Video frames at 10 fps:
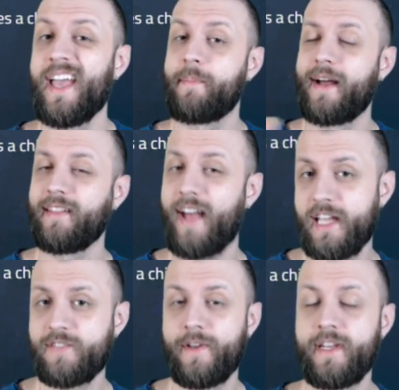in my
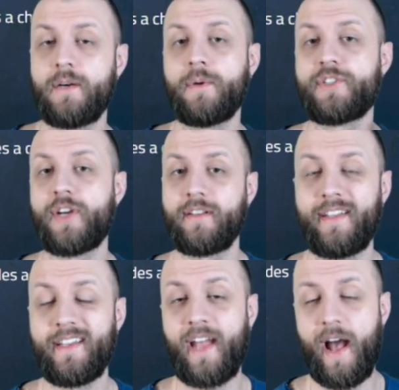last video, which I'll
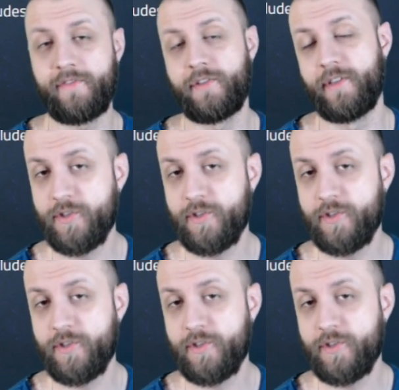link after